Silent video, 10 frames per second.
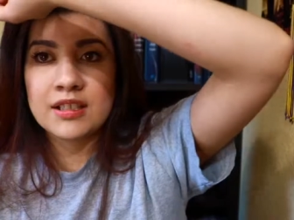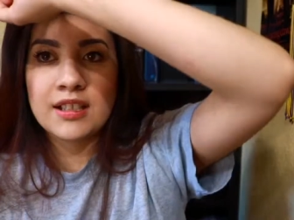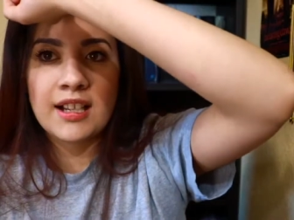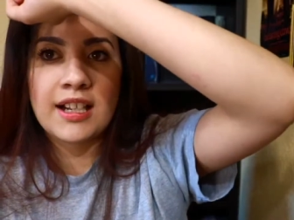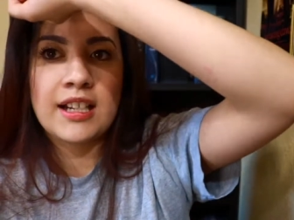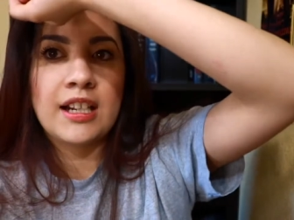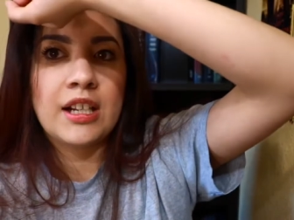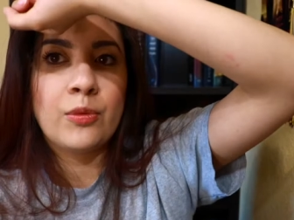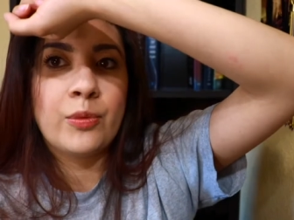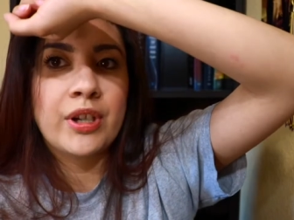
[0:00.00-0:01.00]
It's like at
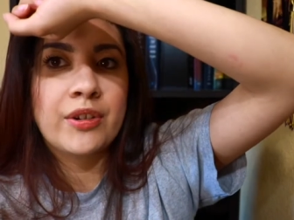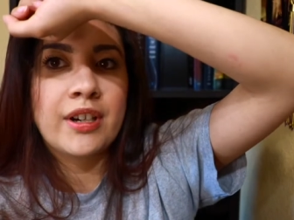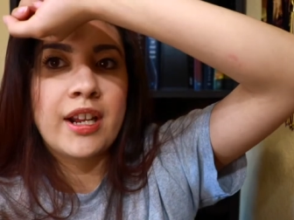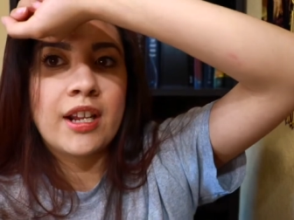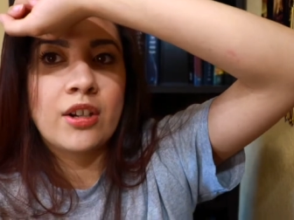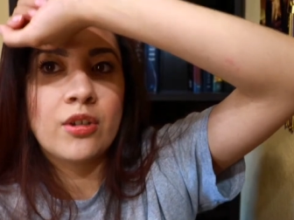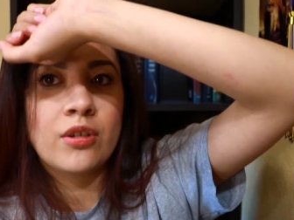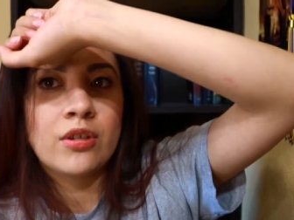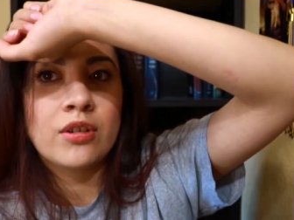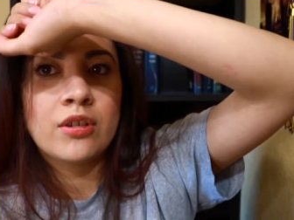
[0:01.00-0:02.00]
a weird angle.